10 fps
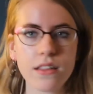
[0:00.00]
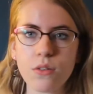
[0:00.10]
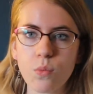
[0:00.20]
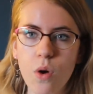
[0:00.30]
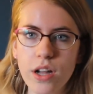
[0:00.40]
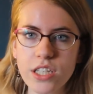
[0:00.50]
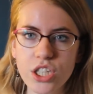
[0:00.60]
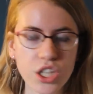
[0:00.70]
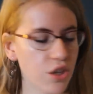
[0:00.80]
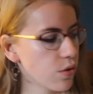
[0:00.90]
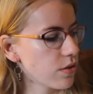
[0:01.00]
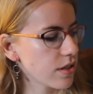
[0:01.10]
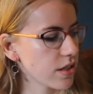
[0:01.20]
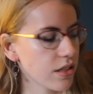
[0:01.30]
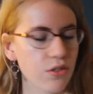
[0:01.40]
want to use
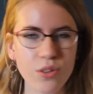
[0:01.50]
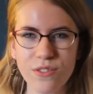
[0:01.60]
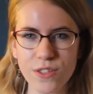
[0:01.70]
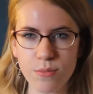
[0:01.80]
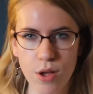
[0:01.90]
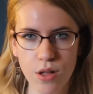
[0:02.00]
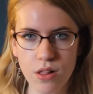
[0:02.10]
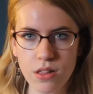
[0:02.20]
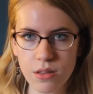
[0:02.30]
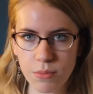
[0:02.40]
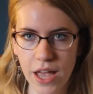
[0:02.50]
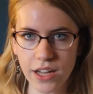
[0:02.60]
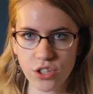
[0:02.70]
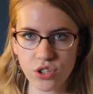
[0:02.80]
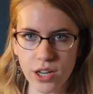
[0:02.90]
the sort of small
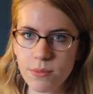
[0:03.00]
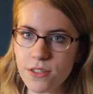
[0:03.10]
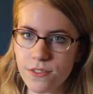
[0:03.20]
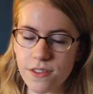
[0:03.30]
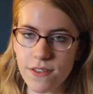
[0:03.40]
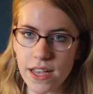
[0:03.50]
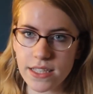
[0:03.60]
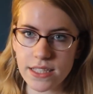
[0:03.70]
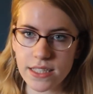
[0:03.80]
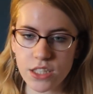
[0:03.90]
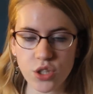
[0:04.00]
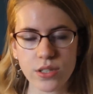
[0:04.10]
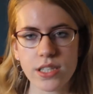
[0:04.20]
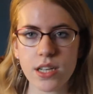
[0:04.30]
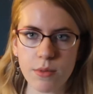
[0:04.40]
black stripes for the vest, so
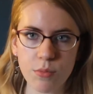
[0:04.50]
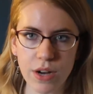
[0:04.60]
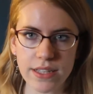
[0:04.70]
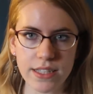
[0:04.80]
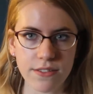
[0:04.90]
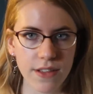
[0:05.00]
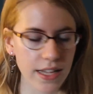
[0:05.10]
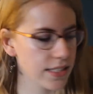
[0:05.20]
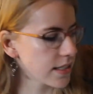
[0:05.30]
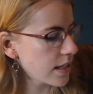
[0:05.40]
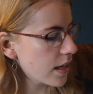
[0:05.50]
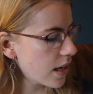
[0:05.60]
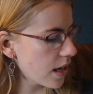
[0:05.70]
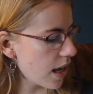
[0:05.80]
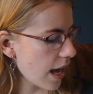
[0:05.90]
it's a double-breasted vest.
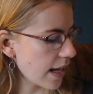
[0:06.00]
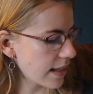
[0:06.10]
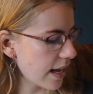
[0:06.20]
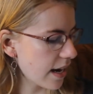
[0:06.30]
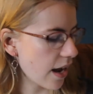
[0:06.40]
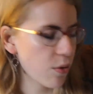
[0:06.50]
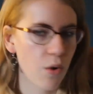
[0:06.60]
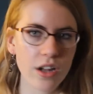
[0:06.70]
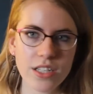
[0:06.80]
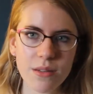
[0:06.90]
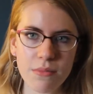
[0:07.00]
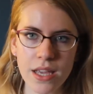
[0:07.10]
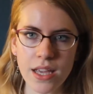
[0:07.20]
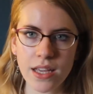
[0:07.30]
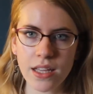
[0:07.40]
And then I want to
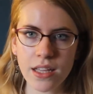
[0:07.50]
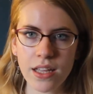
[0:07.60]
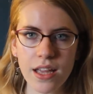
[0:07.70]
make